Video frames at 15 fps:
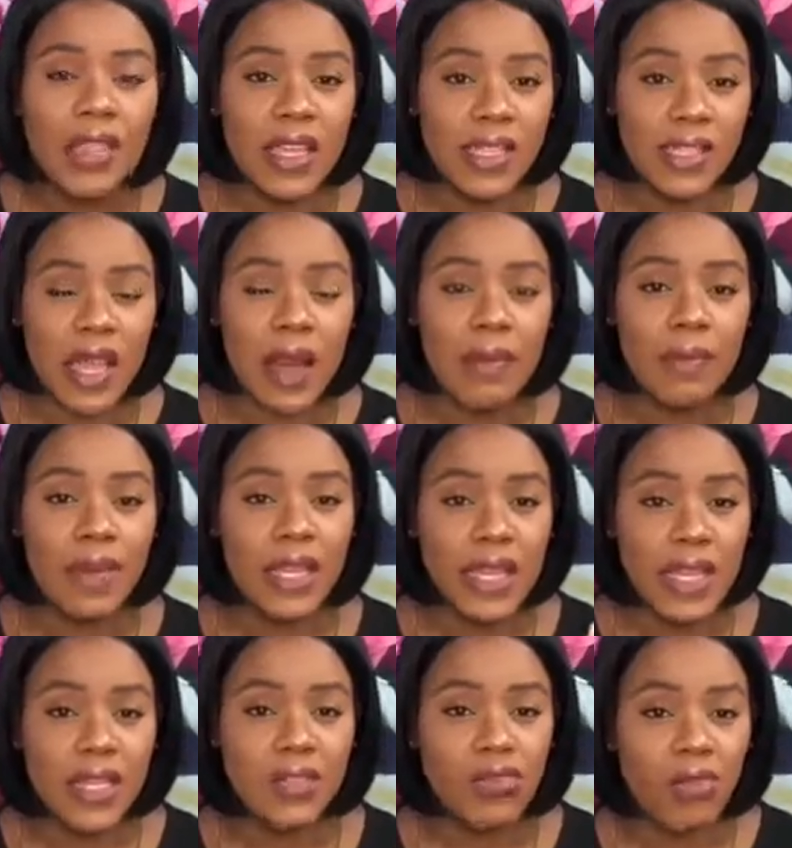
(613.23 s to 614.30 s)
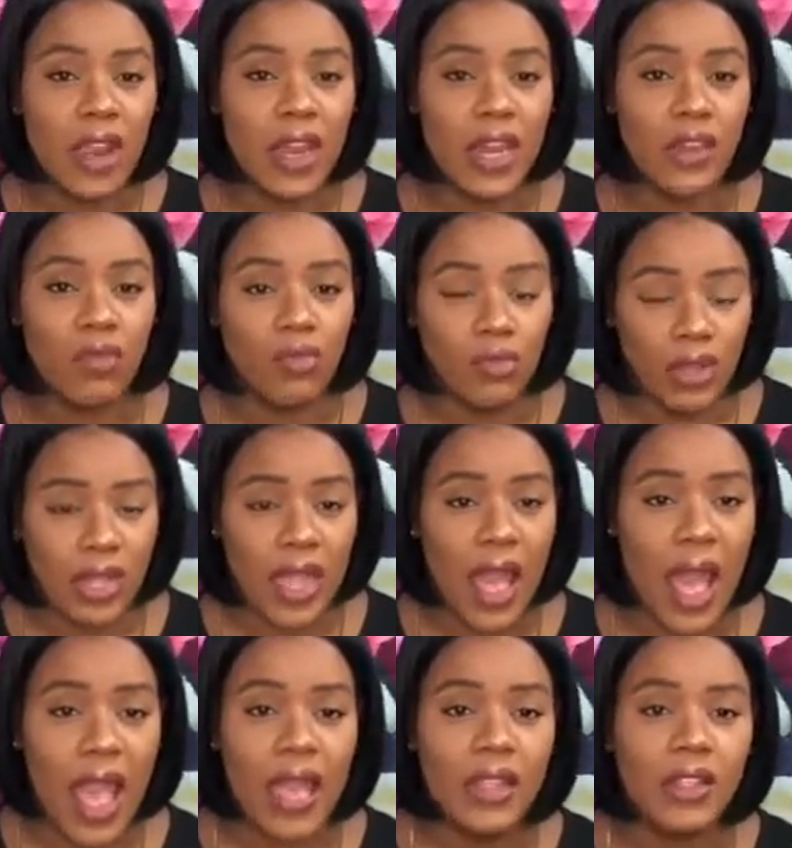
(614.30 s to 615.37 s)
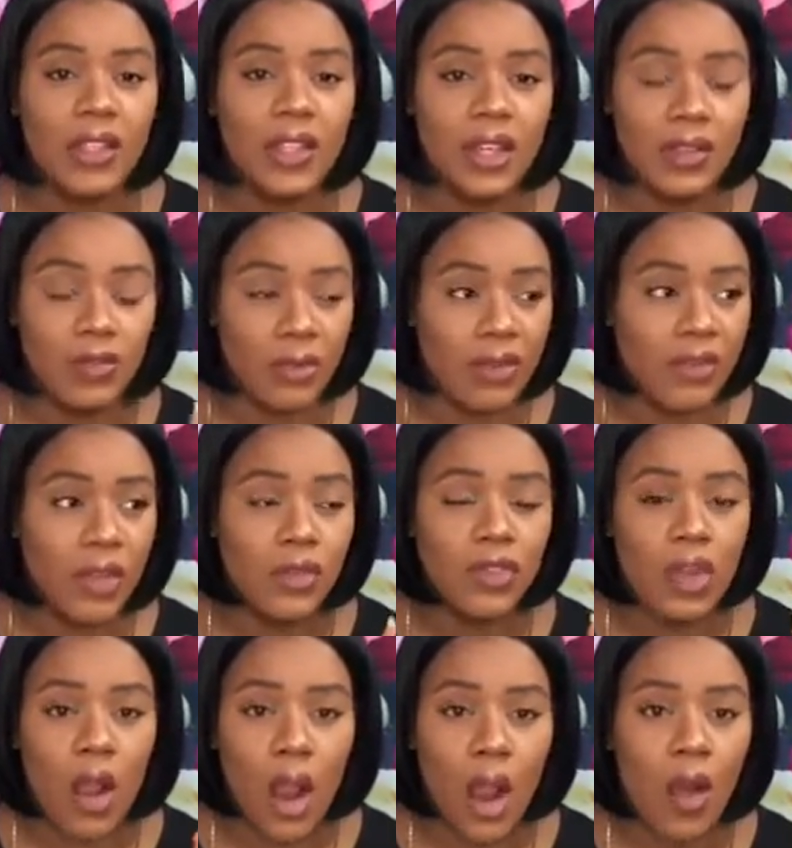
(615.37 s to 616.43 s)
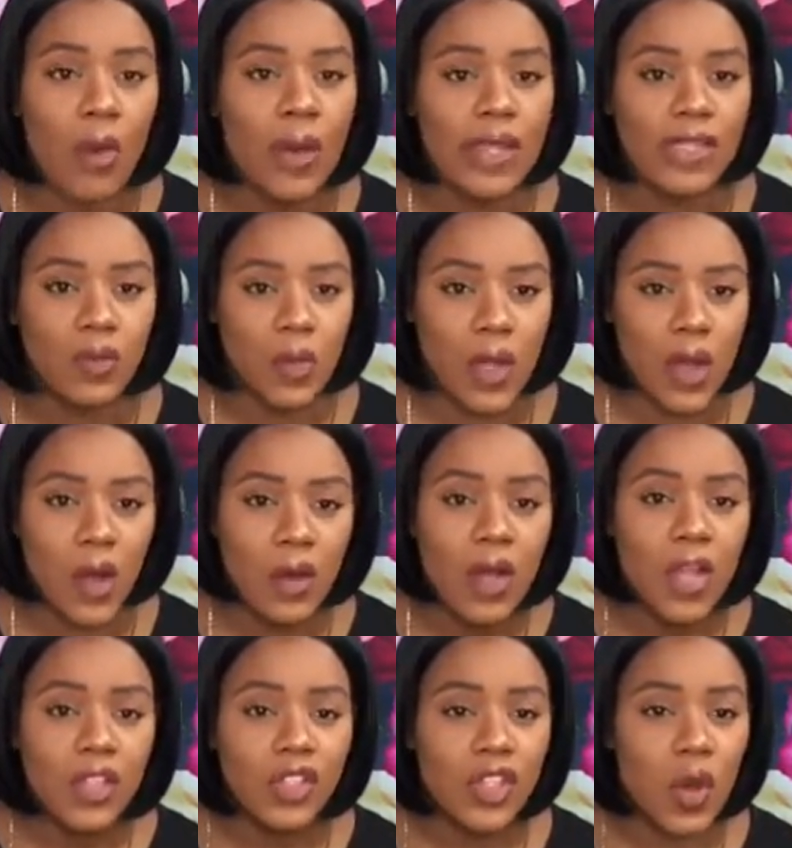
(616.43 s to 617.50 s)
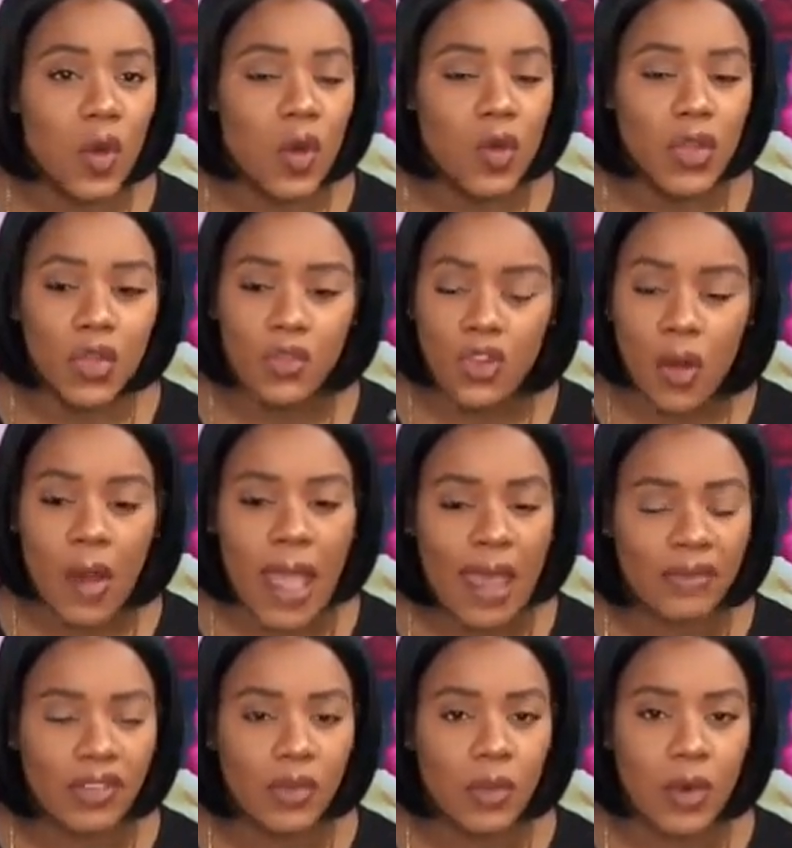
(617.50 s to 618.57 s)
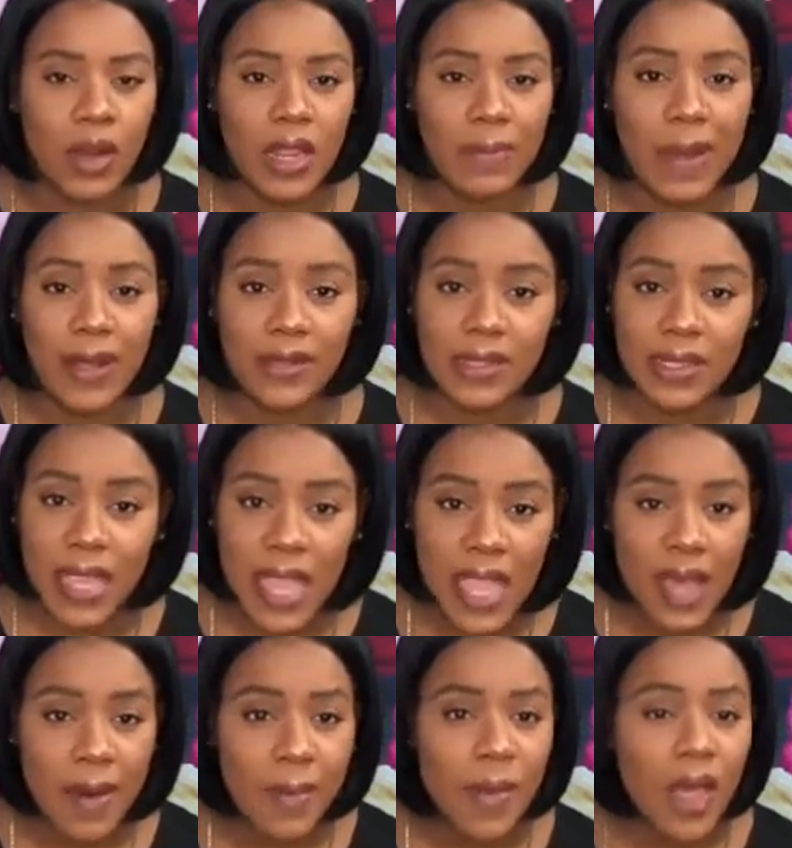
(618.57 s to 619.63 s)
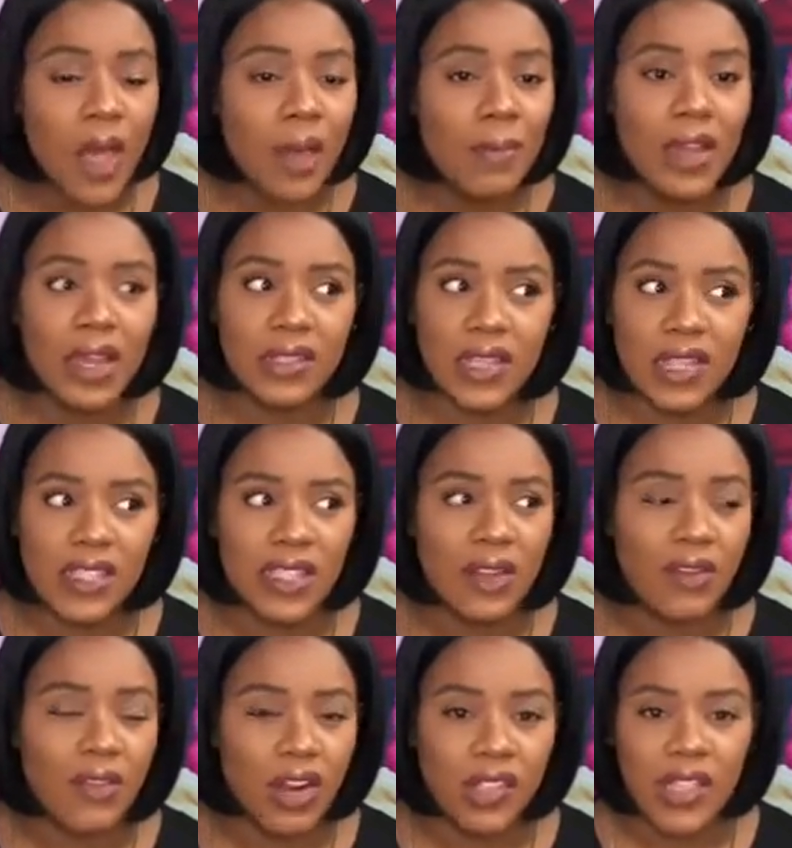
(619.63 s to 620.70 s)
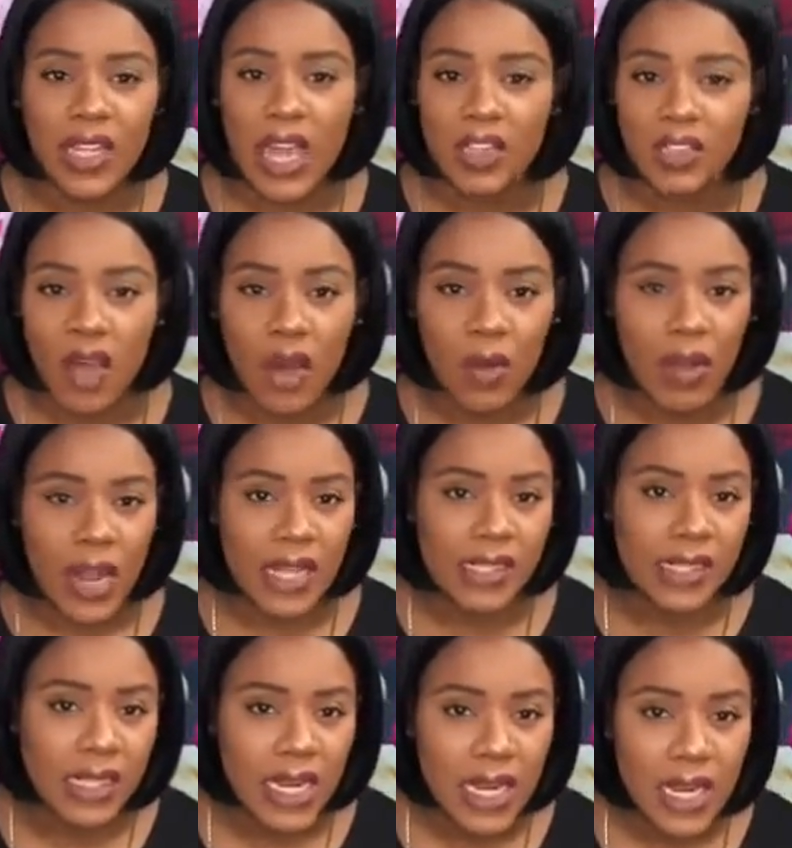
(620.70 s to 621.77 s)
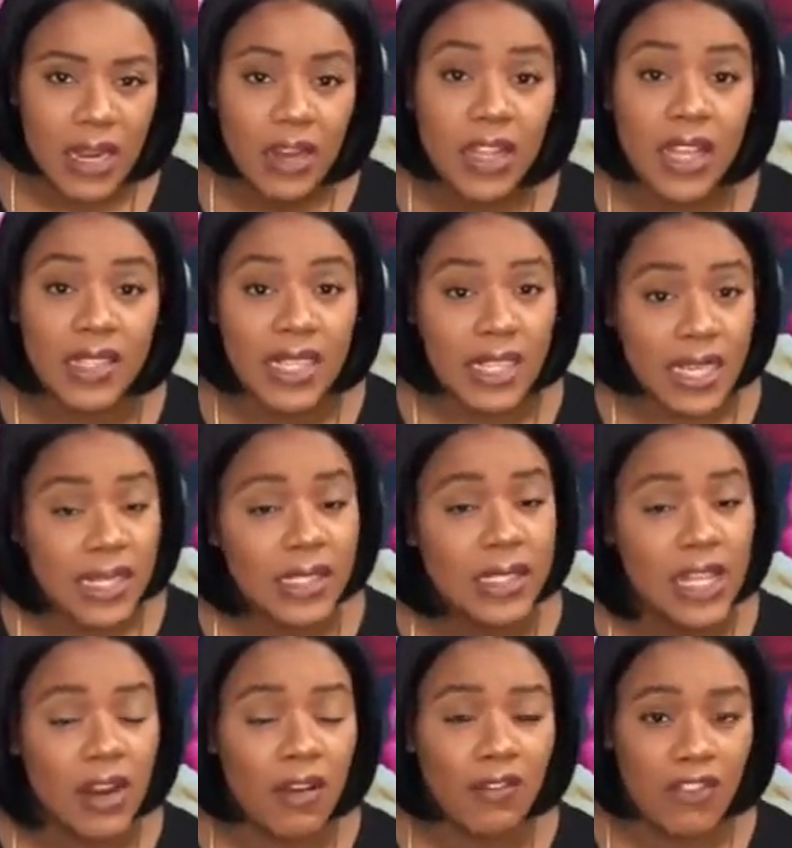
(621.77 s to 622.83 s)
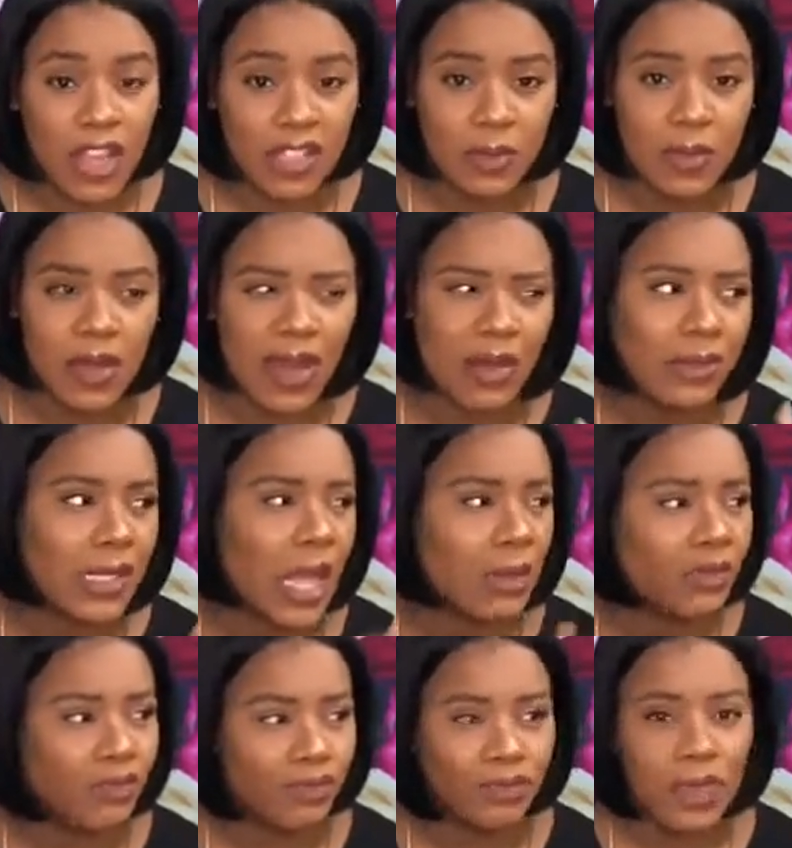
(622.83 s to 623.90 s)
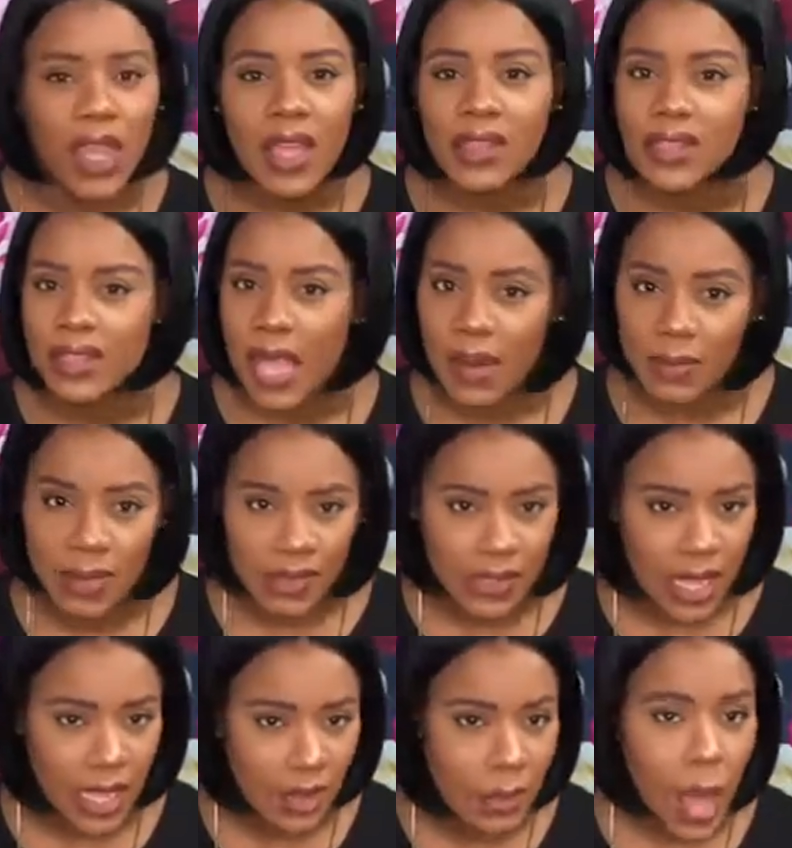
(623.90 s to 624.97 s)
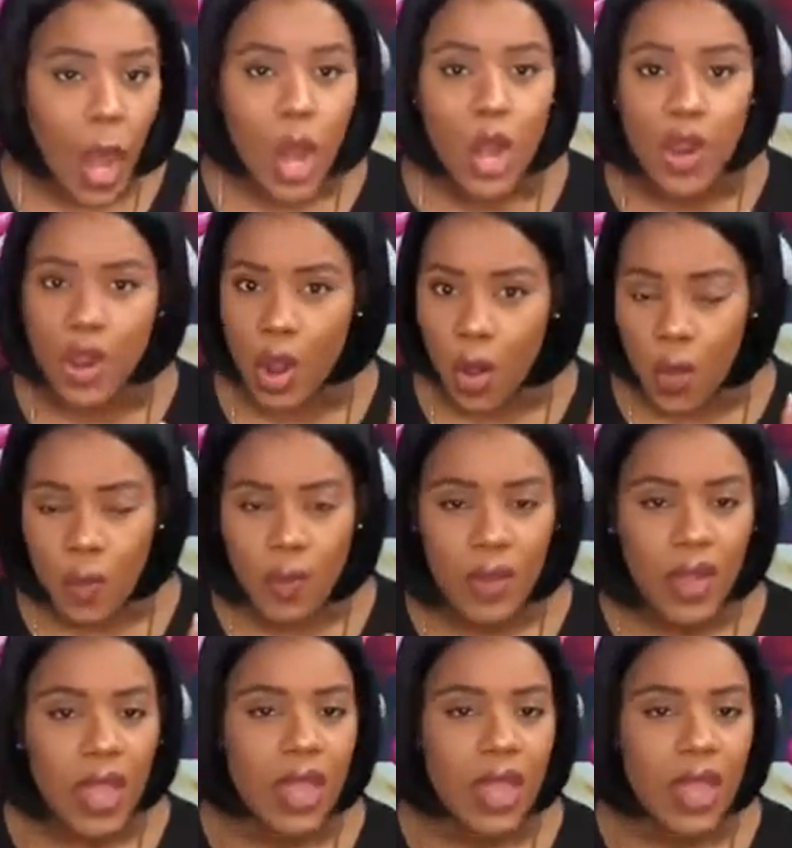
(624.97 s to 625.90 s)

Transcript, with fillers: This company is rated really high. The reviews are always well, so you don't have to worry about scam because that's the first thing I thought when I seen it because I did see it on Facebook and I was like, hmm, it's gotta be a scam. Nope.